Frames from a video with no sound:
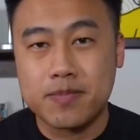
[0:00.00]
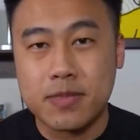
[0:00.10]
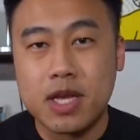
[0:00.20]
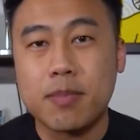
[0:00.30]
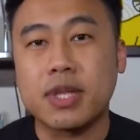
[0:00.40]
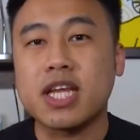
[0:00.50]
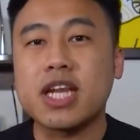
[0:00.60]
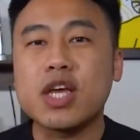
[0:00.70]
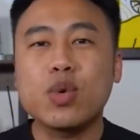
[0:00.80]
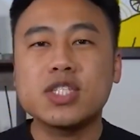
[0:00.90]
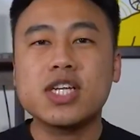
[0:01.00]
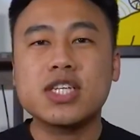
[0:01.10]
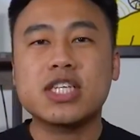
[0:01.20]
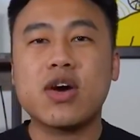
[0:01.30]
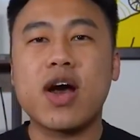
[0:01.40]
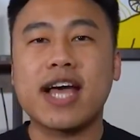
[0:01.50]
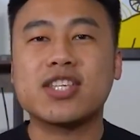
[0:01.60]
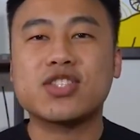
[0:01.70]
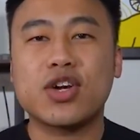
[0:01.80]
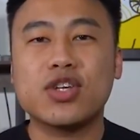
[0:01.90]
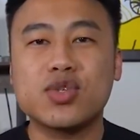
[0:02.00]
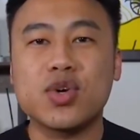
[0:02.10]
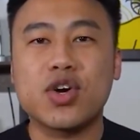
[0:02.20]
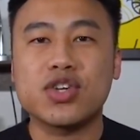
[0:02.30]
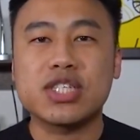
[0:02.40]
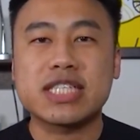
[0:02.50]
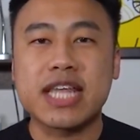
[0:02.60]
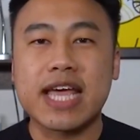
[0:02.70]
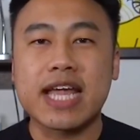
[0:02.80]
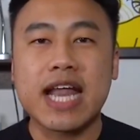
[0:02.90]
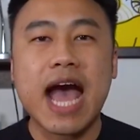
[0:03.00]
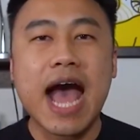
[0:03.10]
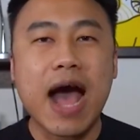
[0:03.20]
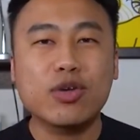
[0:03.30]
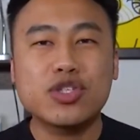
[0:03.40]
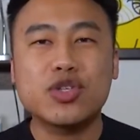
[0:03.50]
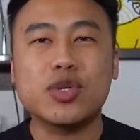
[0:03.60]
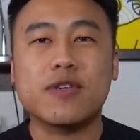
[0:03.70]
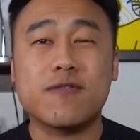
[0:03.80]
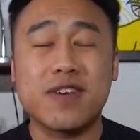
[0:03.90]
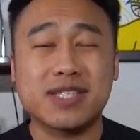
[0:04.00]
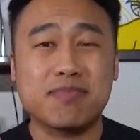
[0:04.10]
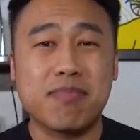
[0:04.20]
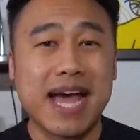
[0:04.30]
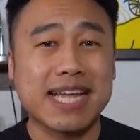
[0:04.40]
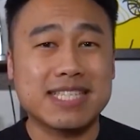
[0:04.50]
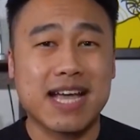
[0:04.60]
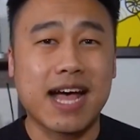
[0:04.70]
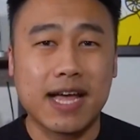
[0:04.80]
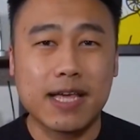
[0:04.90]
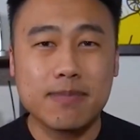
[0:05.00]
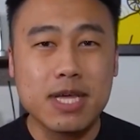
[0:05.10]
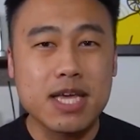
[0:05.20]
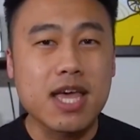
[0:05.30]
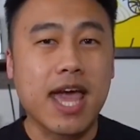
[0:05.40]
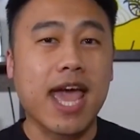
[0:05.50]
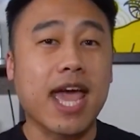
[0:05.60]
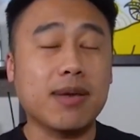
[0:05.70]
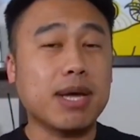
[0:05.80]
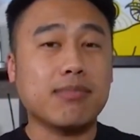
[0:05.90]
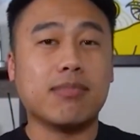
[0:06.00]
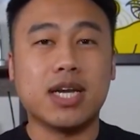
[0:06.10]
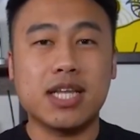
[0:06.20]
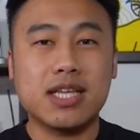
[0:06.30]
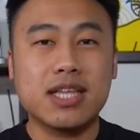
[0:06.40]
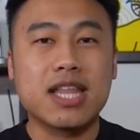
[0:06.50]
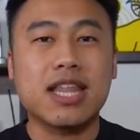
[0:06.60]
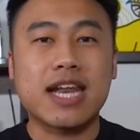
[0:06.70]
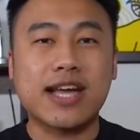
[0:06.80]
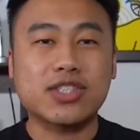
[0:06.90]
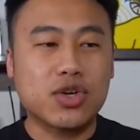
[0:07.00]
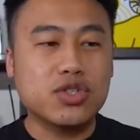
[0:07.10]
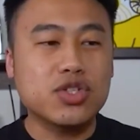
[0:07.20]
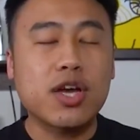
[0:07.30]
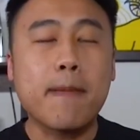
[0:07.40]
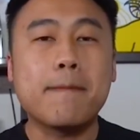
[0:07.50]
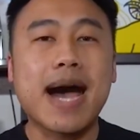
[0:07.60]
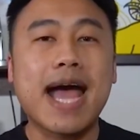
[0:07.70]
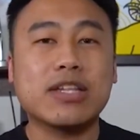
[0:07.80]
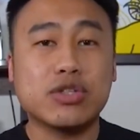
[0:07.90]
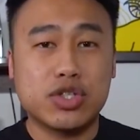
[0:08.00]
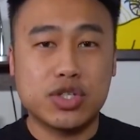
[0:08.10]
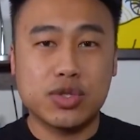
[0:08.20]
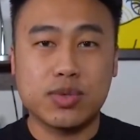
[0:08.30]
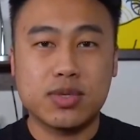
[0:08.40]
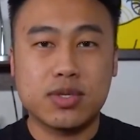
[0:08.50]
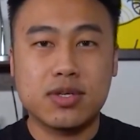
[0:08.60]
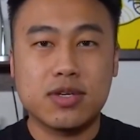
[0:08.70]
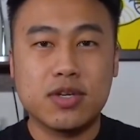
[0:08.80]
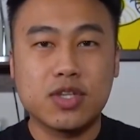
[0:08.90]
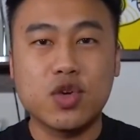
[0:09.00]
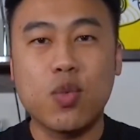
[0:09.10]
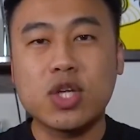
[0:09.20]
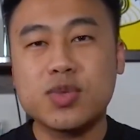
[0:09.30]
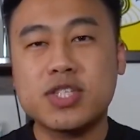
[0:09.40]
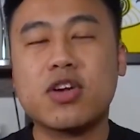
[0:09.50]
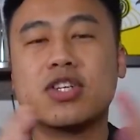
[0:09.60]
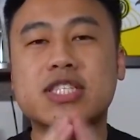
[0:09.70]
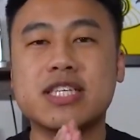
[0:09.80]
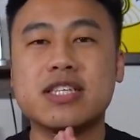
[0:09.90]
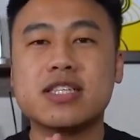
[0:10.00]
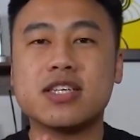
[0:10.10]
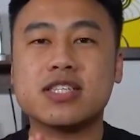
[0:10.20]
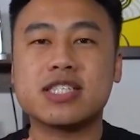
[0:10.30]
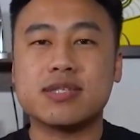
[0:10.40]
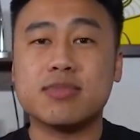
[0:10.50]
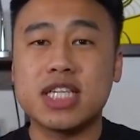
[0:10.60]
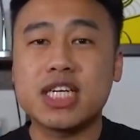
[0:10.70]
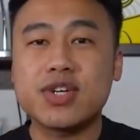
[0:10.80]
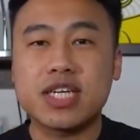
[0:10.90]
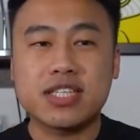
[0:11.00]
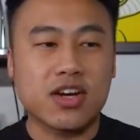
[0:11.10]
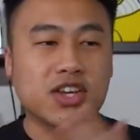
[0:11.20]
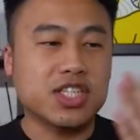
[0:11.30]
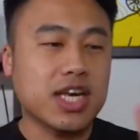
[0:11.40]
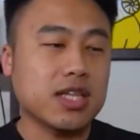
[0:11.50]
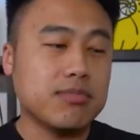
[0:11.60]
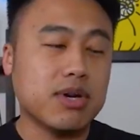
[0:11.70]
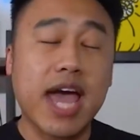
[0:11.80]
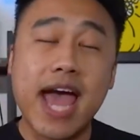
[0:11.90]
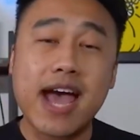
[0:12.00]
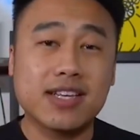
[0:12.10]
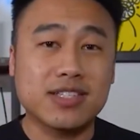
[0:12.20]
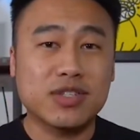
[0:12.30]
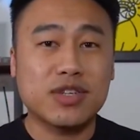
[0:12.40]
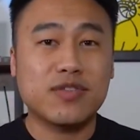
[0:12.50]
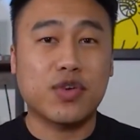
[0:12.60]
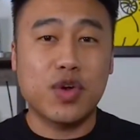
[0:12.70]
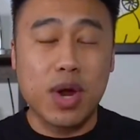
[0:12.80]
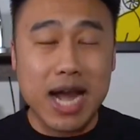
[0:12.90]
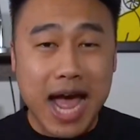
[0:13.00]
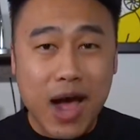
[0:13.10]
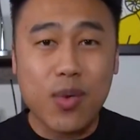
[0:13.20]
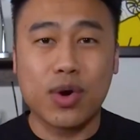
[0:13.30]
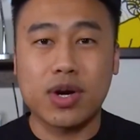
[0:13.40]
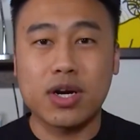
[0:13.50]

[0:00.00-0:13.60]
But then it wasn't until I started to understand how to invest my time and my money, then I started to combine the two. So once we start seeing the similarities a $100 bill has for your 1 hour,